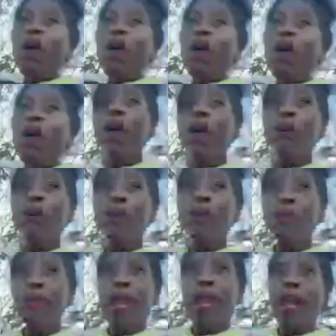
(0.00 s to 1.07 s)
Went
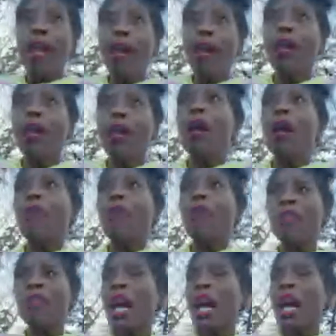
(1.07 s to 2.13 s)
there. The
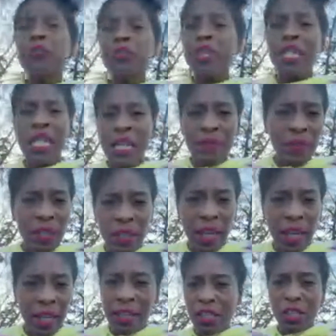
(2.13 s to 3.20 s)
doctor didn't even like
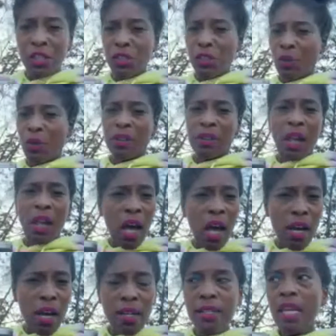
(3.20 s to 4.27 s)
listen to her
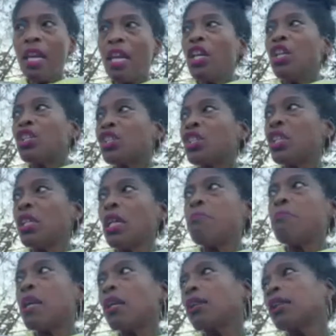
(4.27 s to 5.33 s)
lungs. She
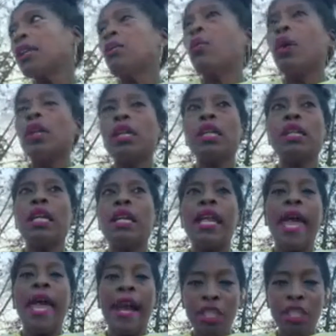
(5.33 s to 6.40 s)
immediately wanted an
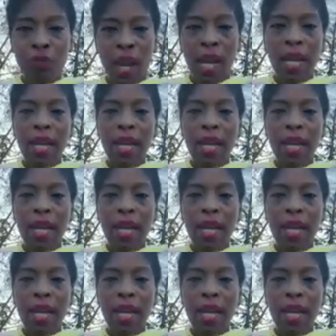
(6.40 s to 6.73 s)
X-ray.